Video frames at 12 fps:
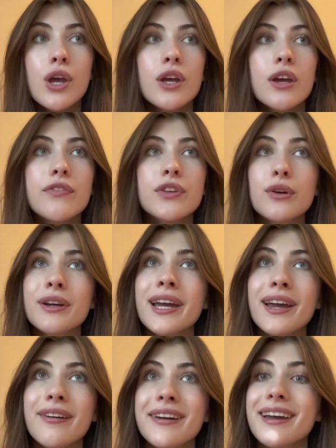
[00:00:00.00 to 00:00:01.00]
If you're
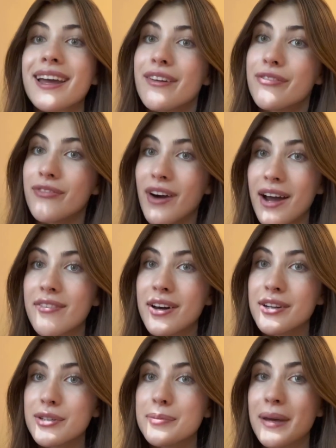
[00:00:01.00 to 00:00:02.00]
carrying a
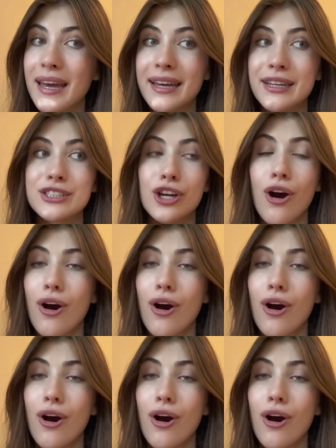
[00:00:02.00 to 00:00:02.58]
500-page